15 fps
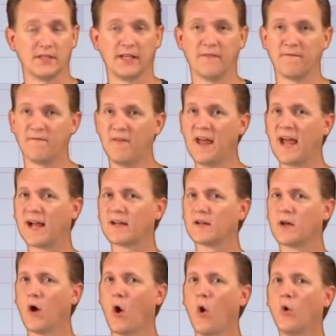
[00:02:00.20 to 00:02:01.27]
In
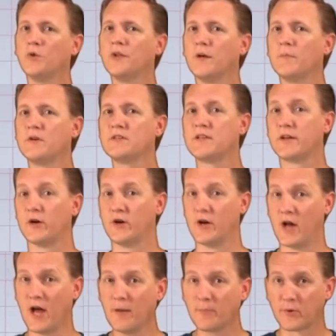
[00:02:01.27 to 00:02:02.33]
fact, whole numbers that are
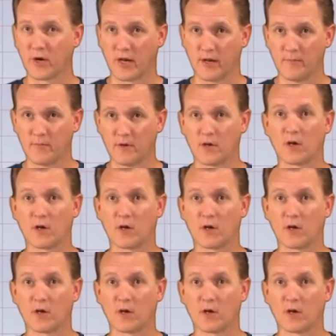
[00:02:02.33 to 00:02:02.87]
not prime